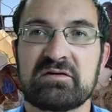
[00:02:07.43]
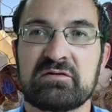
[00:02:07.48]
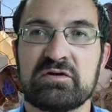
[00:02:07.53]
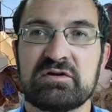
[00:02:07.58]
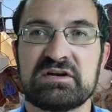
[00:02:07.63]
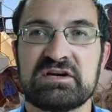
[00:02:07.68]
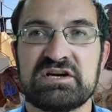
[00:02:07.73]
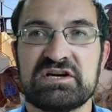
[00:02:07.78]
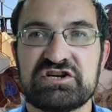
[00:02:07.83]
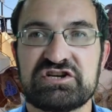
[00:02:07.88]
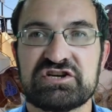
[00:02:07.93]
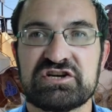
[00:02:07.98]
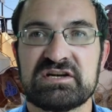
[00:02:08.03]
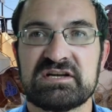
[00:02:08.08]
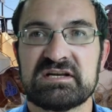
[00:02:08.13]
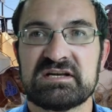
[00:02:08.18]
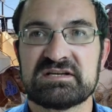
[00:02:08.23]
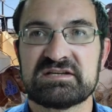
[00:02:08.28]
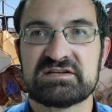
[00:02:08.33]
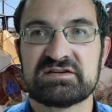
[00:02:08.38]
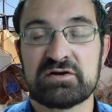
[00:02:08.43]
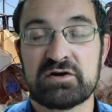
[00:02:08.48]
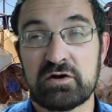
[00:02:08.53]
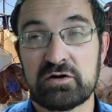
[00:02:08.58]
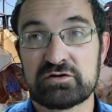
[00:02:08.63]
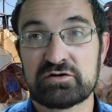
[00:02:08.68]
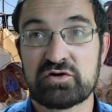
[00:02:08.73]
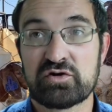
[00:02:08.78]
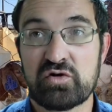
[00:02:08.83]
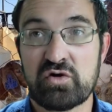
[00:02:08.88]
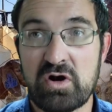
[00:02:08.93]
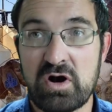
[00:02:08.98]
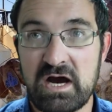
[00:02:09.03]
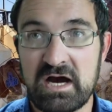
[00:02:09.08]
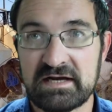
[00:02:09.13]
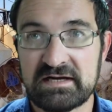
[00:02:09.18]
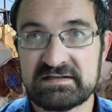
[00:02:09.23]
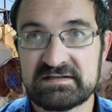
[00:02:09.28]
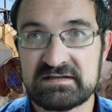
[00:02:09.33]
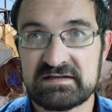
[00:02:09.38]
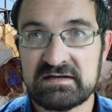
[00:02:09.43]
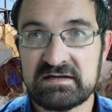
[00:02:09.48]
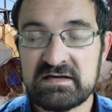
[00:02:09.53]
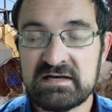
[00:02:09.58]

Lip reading: condition is not right.